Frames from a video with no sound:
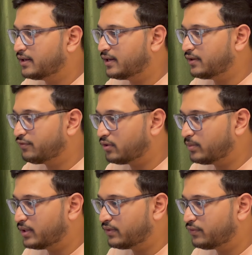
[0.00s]
And
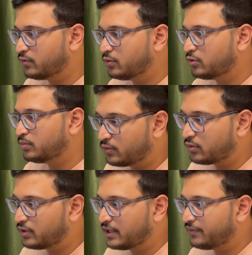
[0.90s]
from here you have to go to
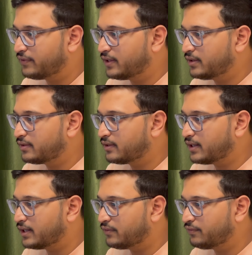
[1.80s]
EFI,
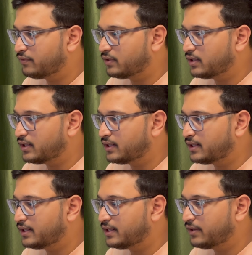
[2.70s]
and here
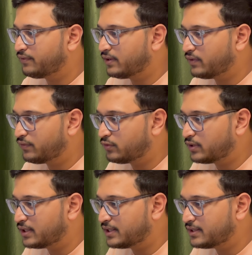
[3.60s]
in EFI we have to
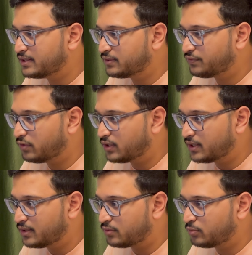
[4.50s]
delete this
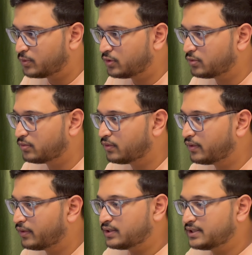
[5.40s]
folder Ubuntu.
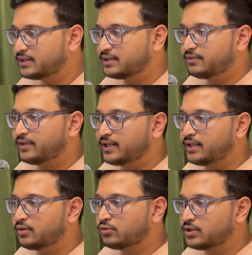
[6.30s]
This is a
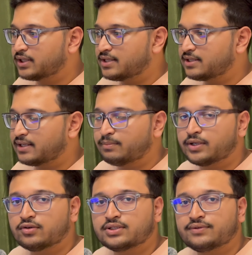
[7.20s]
very crucial step,
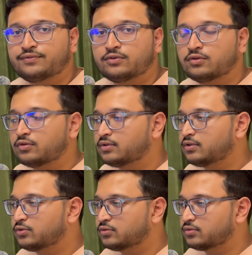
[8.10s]
because if you don't